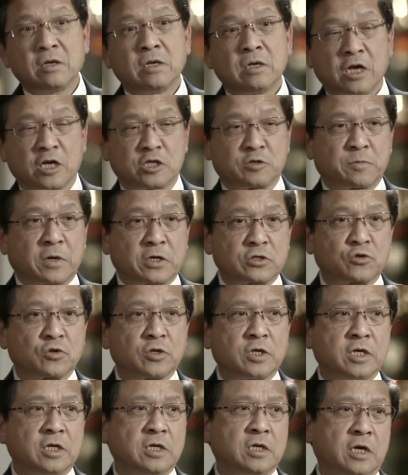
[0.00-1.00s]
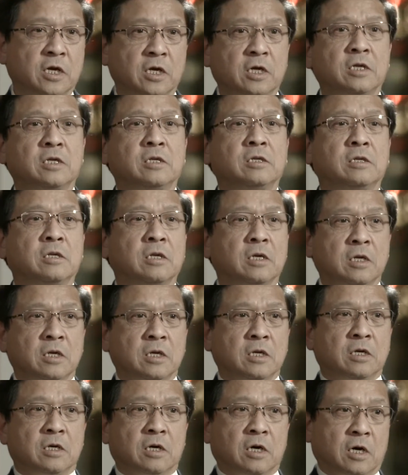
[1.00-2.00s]
especially in
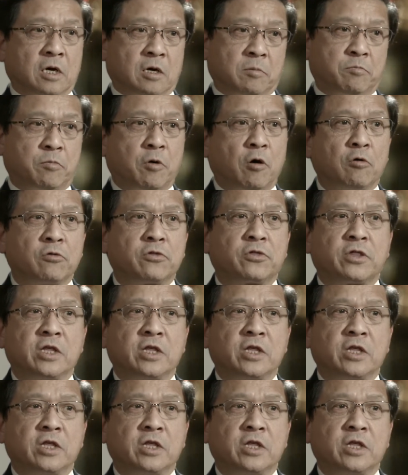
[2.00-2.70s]
both